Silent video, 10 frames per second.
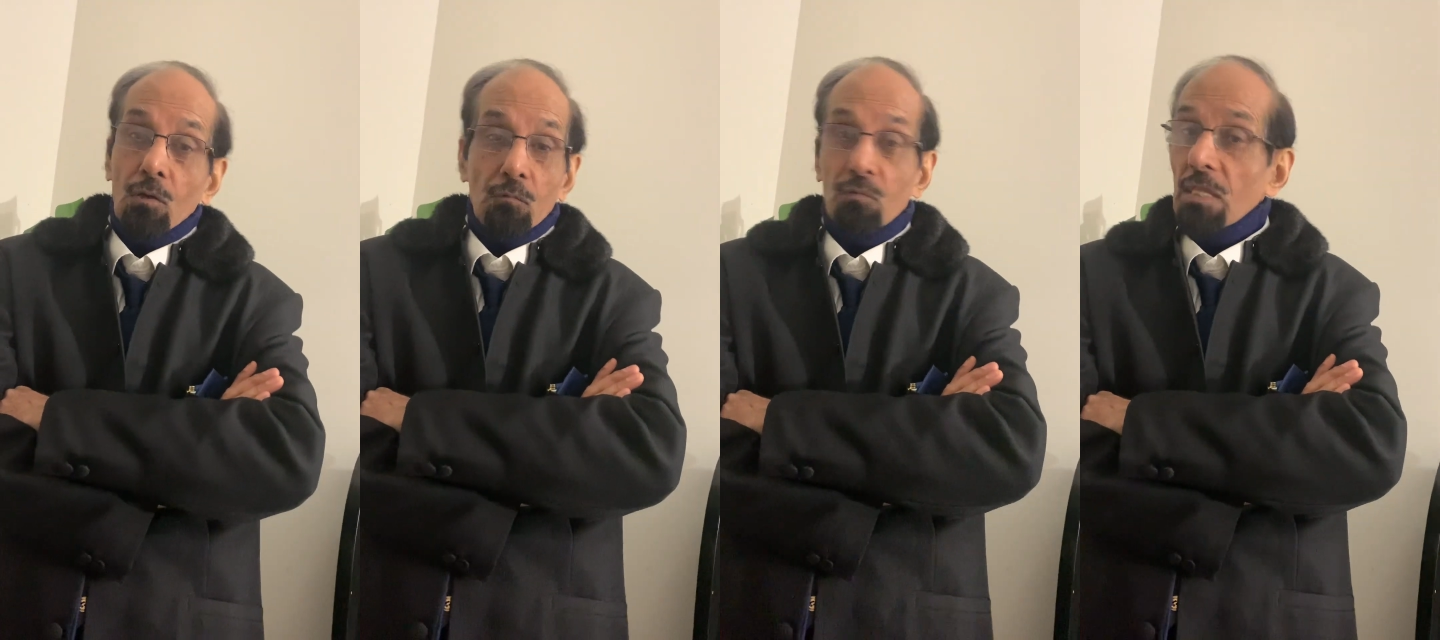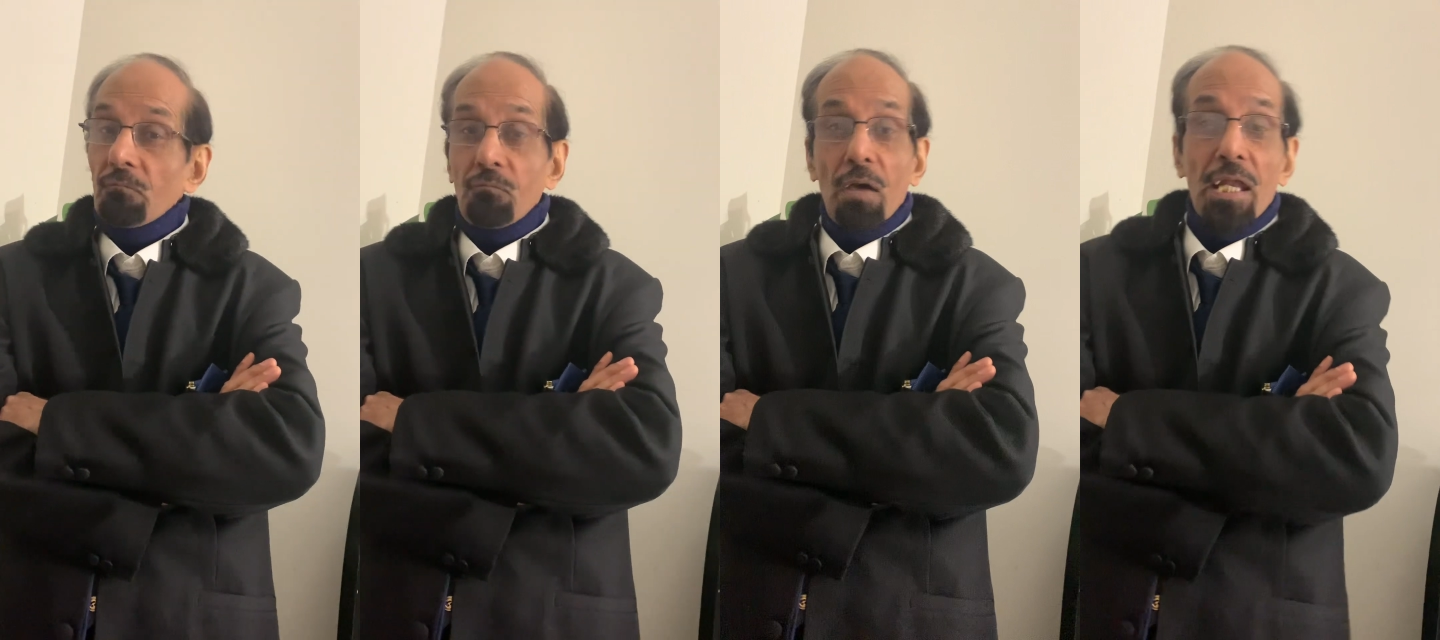with a
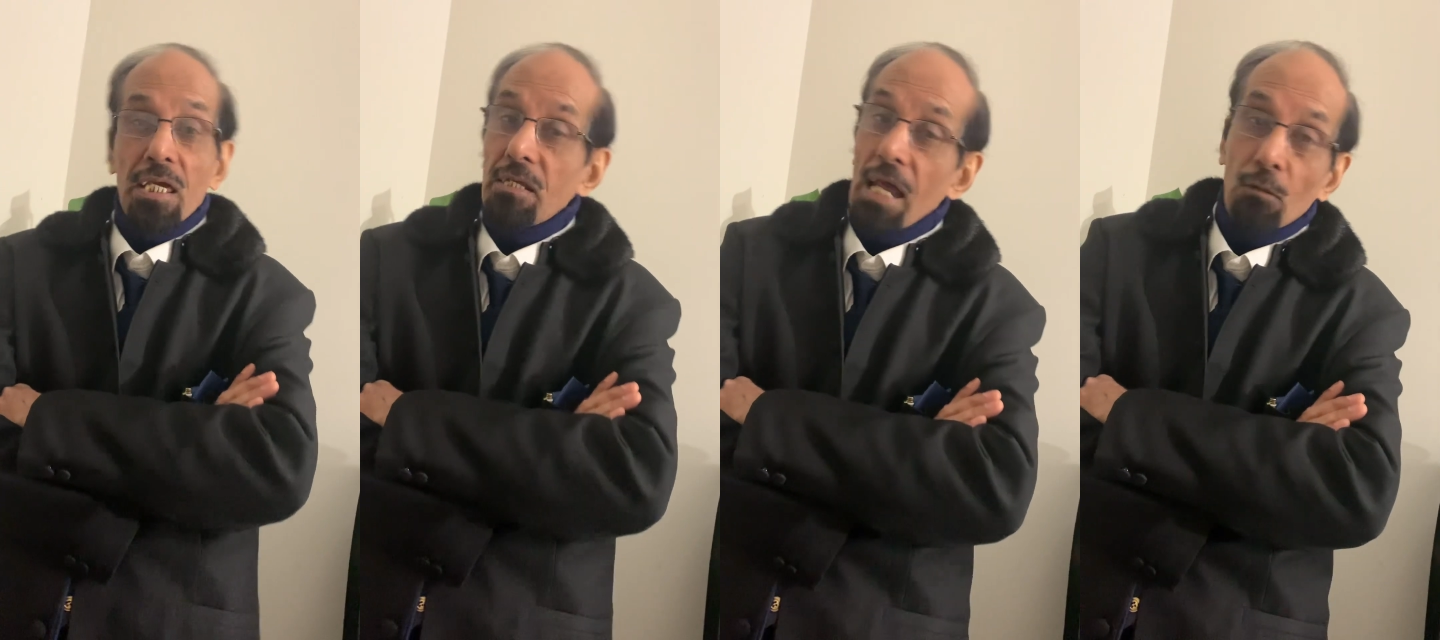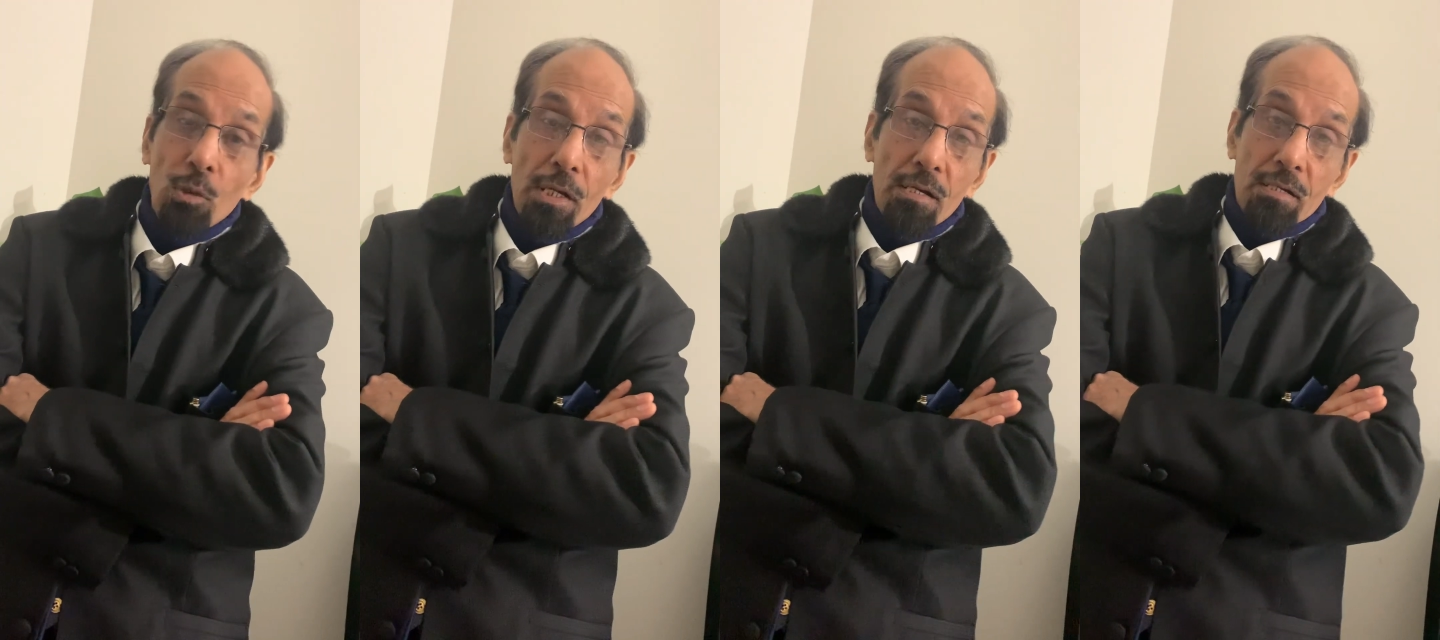very
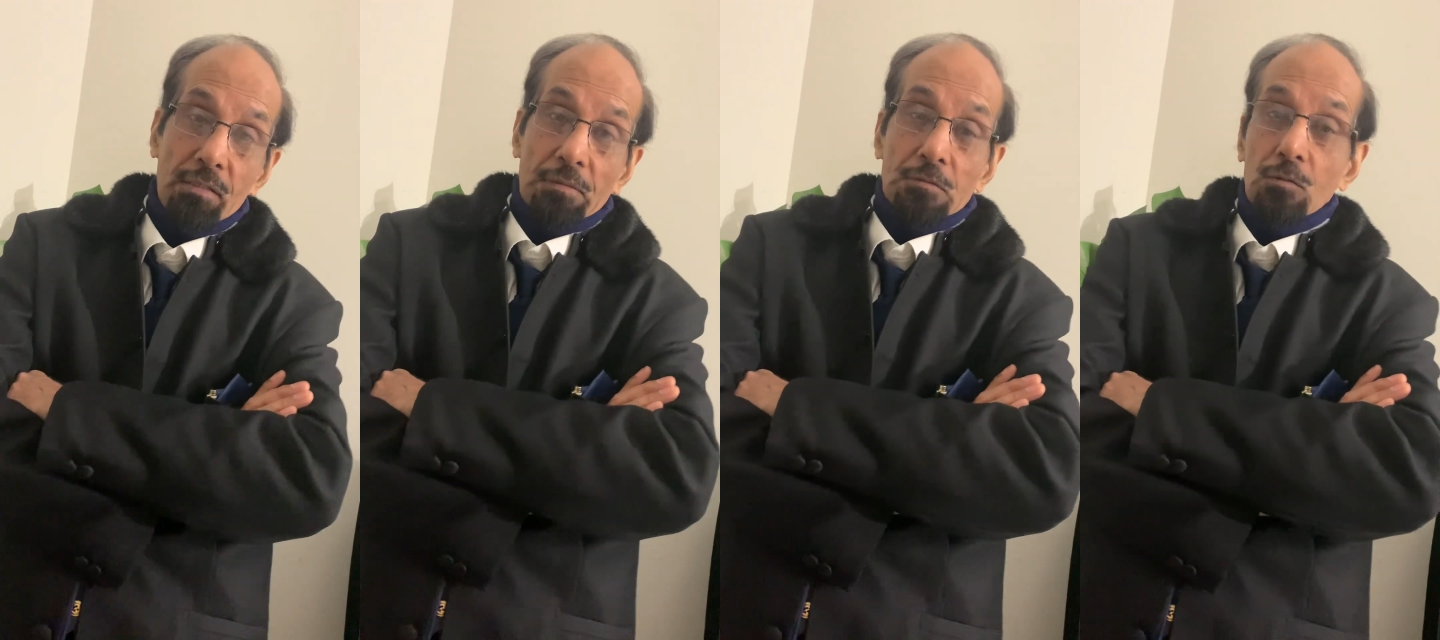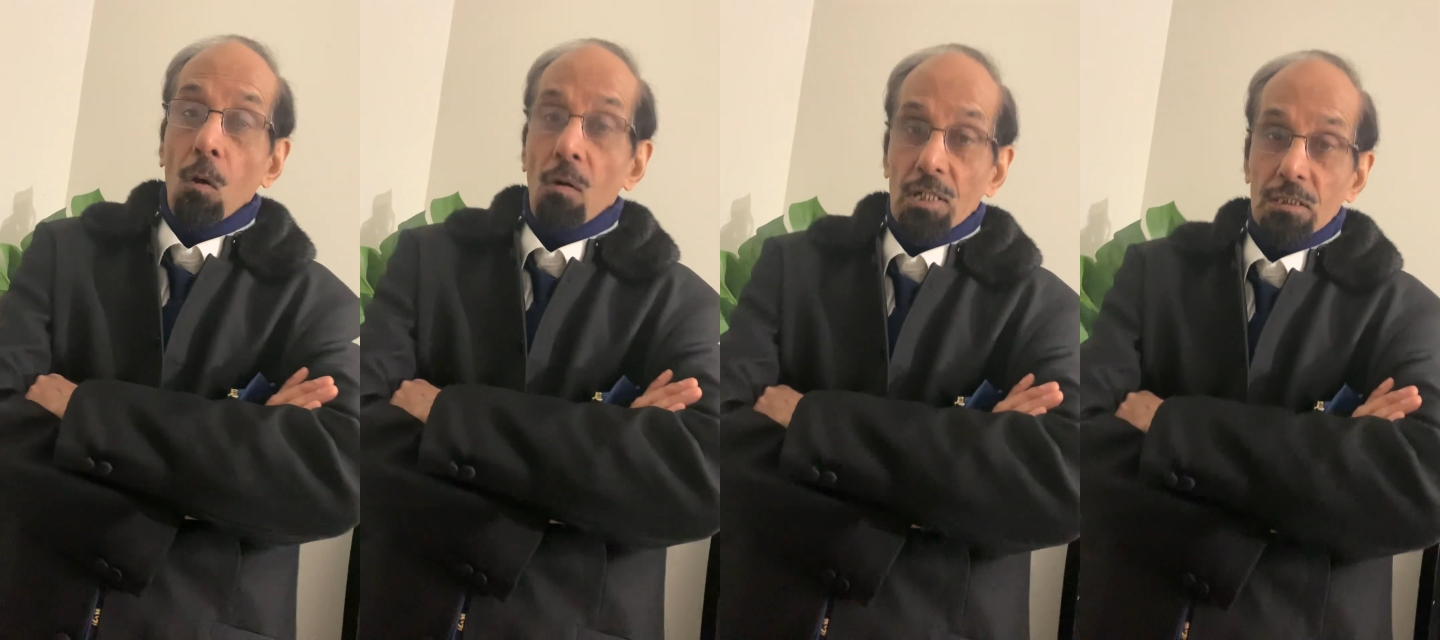regular
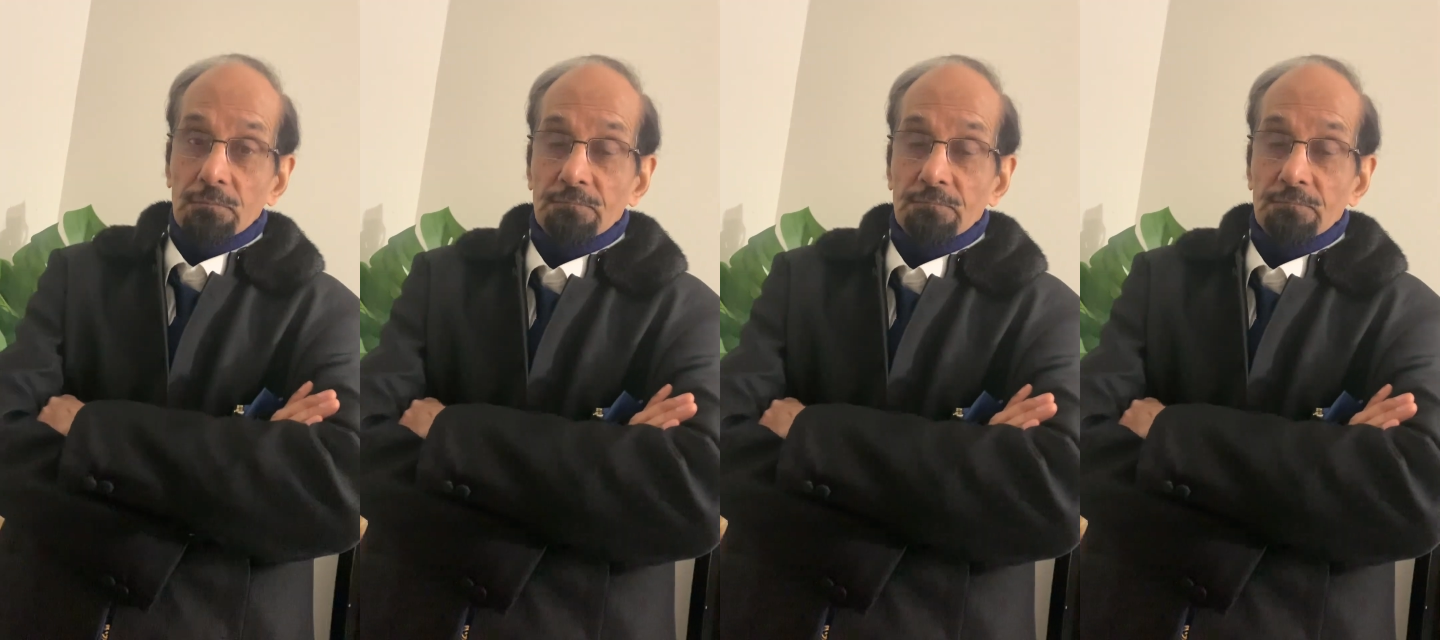talk,